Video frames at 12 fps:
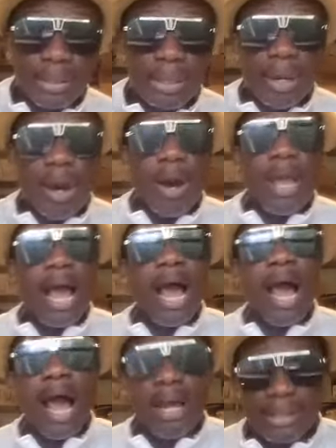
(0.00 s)
Oh,
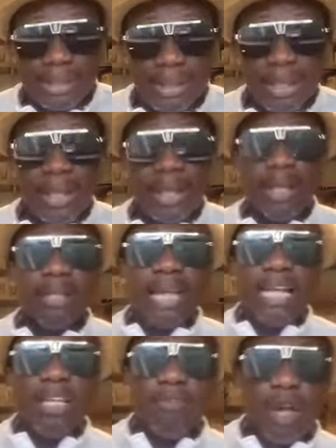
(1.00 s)
yes.
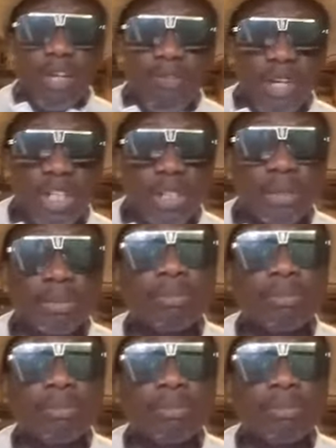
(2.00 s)
Thank you for your definition.